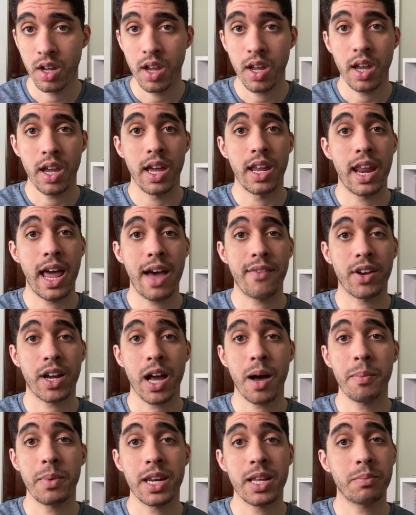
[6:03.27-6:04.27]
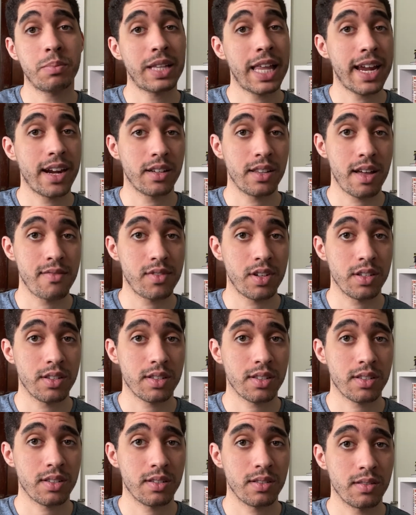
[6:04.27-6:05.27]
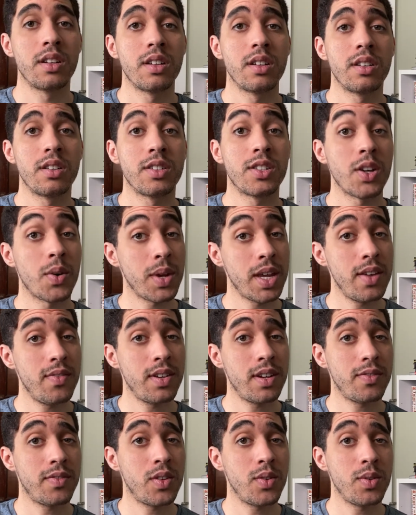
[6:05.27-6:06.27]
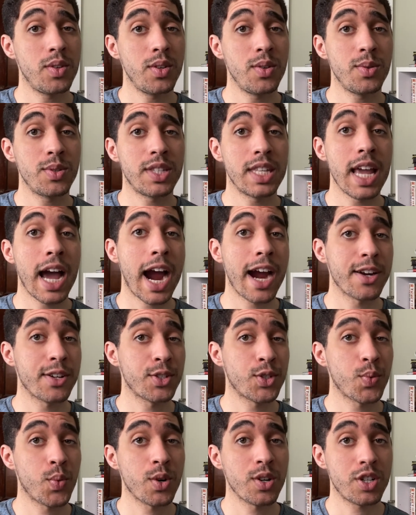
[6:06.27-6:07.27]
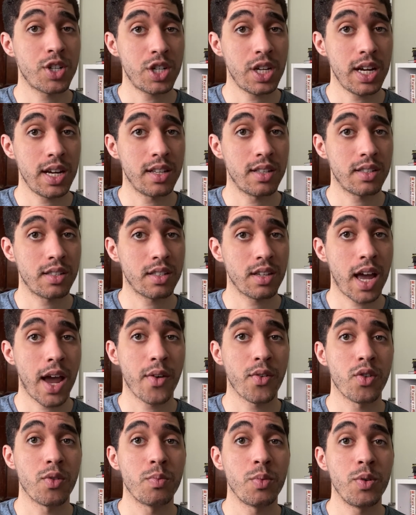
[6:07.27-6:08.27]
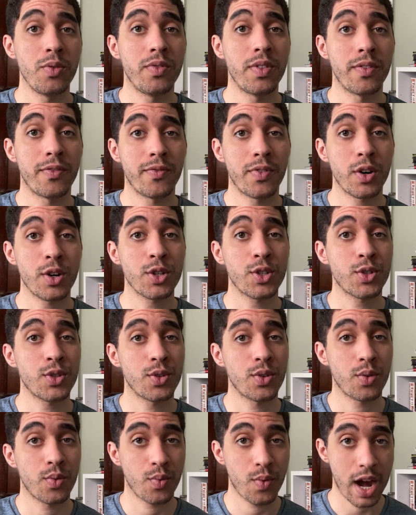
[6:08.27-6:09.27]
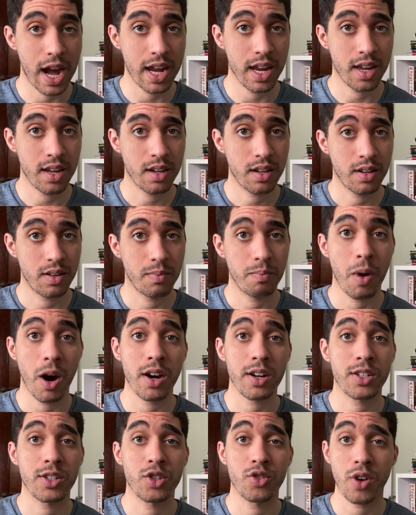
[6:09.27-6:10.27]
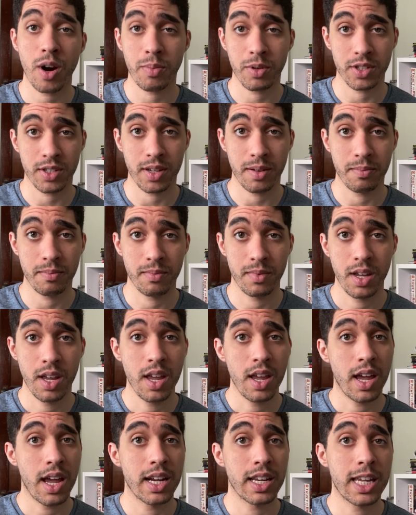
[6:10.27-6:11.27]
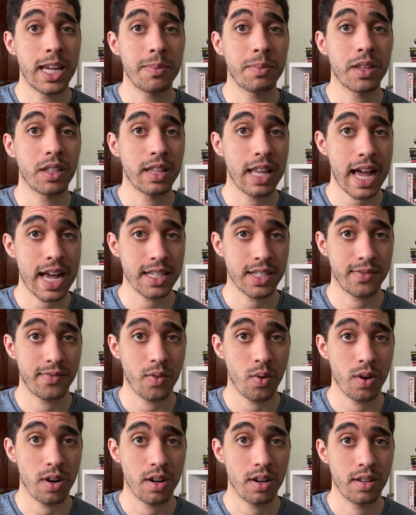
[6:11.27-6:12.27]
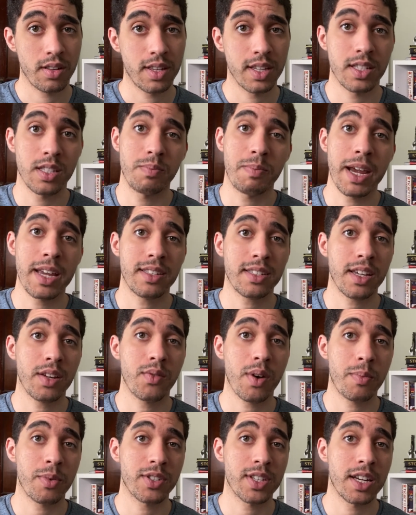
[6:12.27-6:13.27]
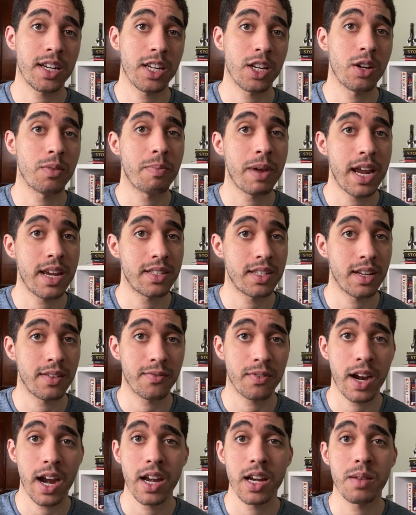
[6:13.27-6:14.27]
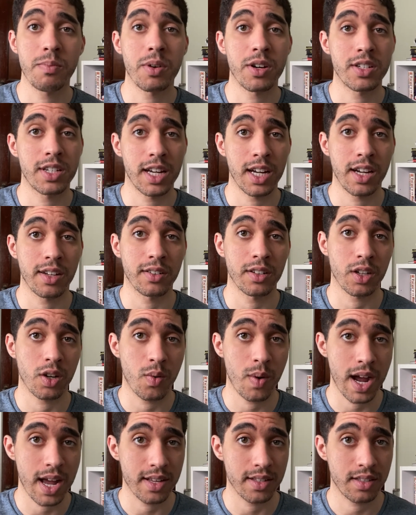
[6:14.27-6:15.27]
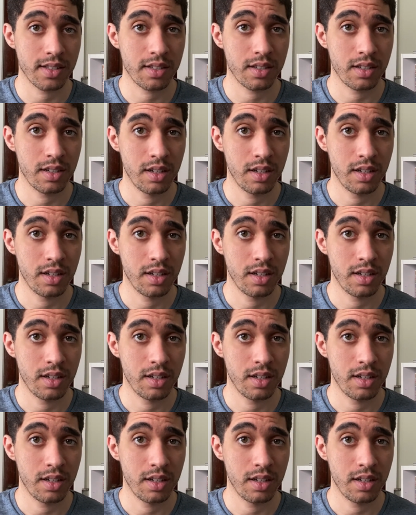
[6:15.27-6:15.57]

and have accompanying player levels. So even if you use the Ironsworn sheets, I would remove the first rank marked troublesome, and keep the last 4. This is basically representing your pacing for any particular quest.